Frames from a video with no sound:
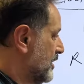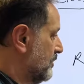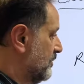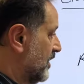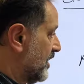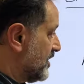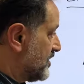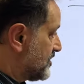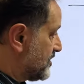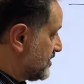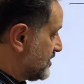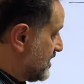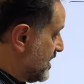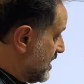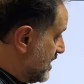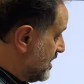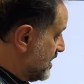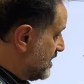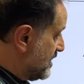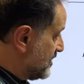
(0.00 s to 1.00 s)
Because
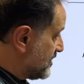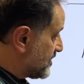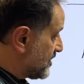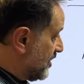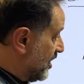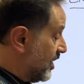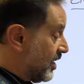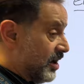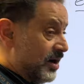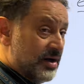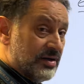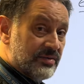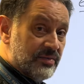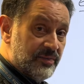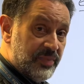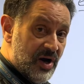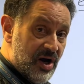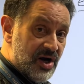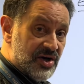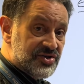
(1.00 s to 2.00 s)
these are
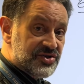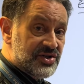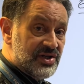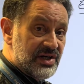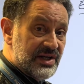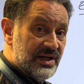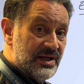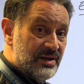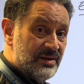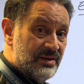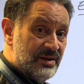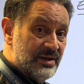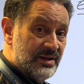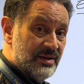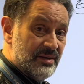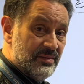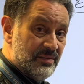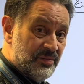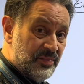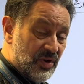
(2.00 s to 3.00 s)
partially
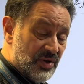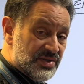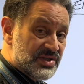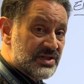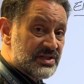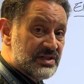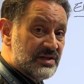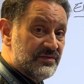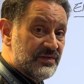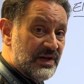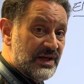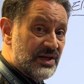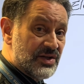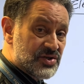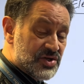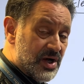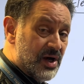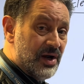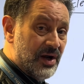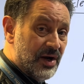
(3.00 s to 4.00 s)
positively
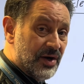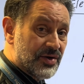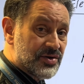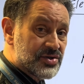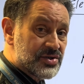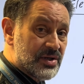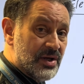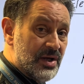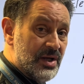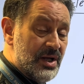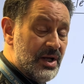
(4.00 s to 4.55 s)
charged.